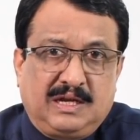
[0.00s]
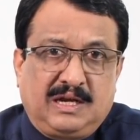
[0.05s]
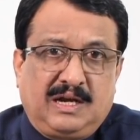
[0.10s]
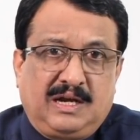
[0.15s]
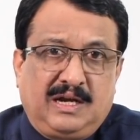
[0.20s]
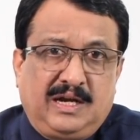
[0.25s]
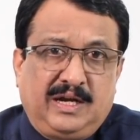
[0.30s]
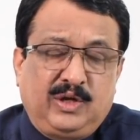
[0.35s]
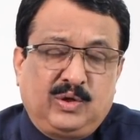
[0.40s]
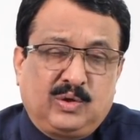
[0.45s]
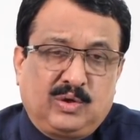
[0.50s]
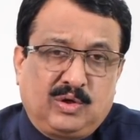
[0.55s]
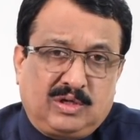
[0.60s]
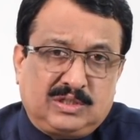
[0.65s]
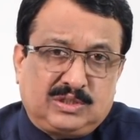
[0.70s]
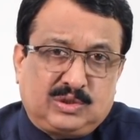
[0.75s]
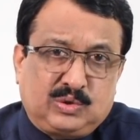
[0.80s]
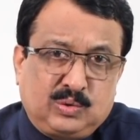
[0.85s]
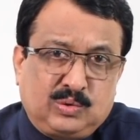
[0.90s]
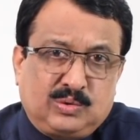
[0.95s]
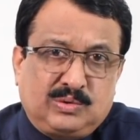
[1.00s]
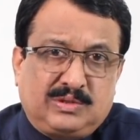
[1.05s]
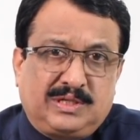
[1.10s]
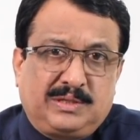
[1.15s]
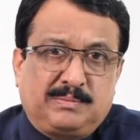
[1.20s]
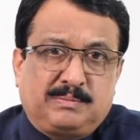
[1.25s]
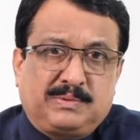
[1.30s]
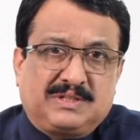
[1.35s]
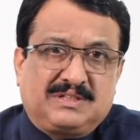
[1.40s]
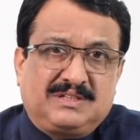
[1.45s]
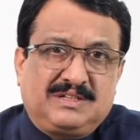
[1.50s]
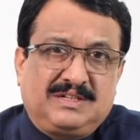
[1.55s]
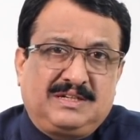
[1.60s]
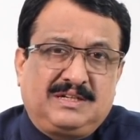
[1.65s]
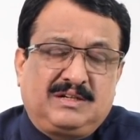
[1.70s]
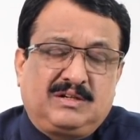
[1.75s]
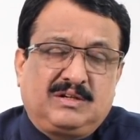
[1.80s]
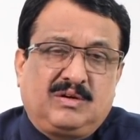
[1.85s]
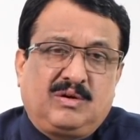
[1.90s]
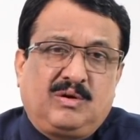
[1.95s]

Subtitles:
and you lost 2 to 3%